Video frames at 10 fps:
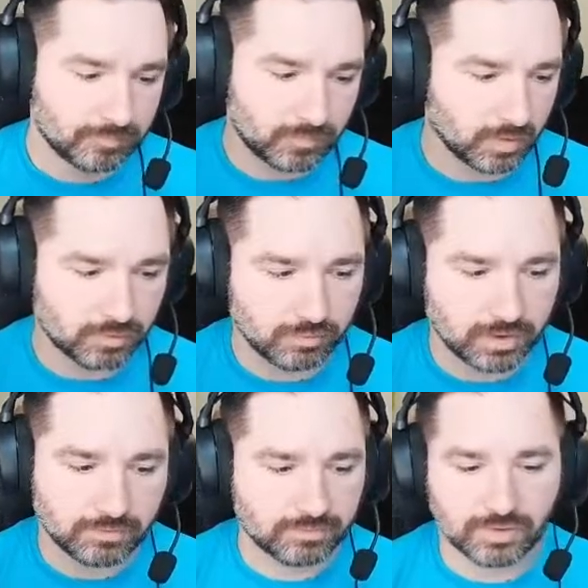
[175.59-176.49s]
Node
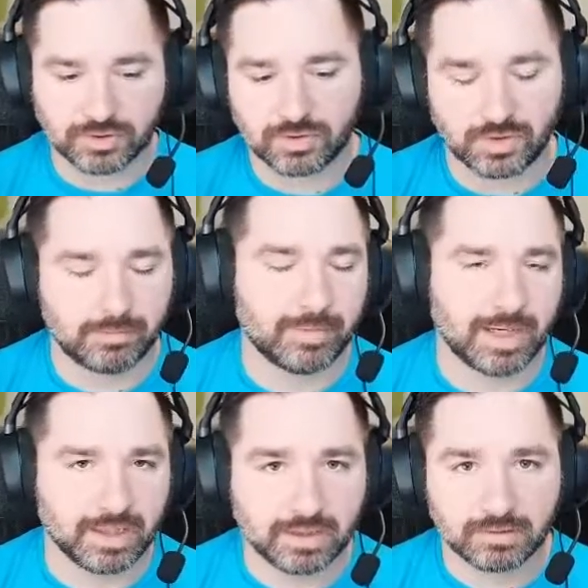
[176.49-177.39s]
12 just so that
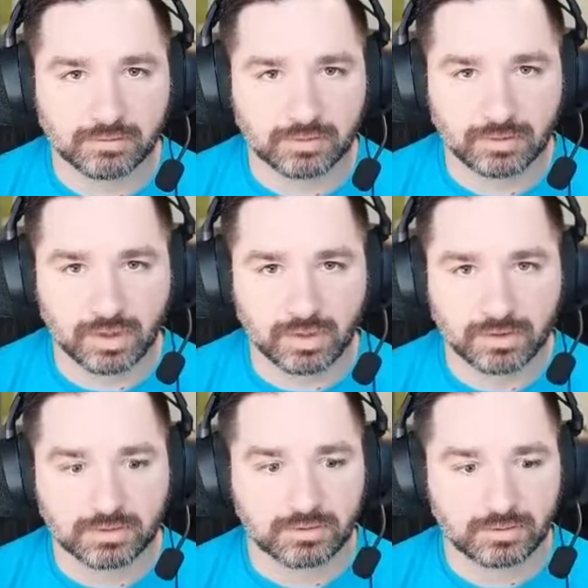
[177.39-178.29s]
my
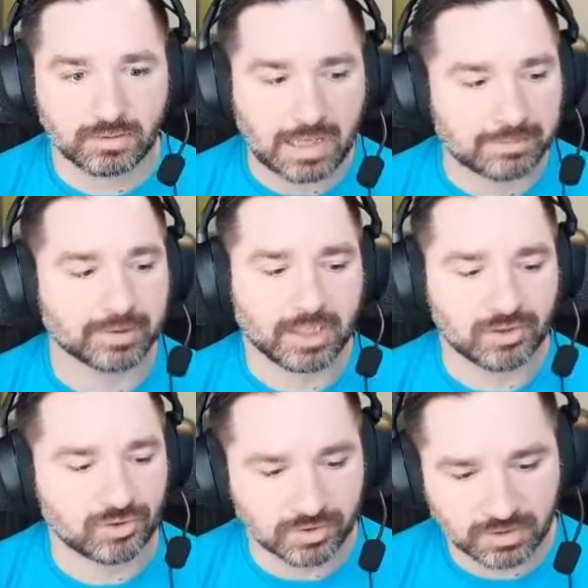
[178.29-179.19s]

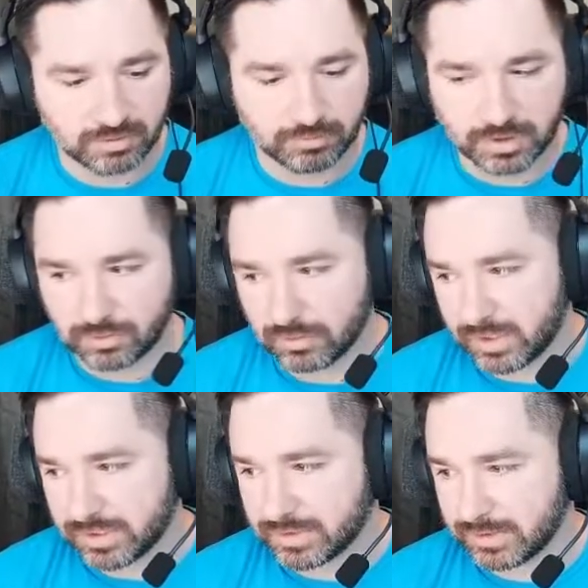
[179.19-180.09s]
applications can be
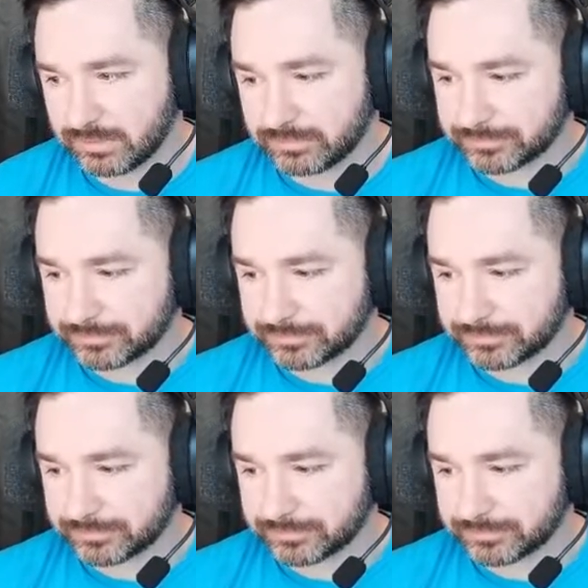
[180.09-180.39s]
utilizing it.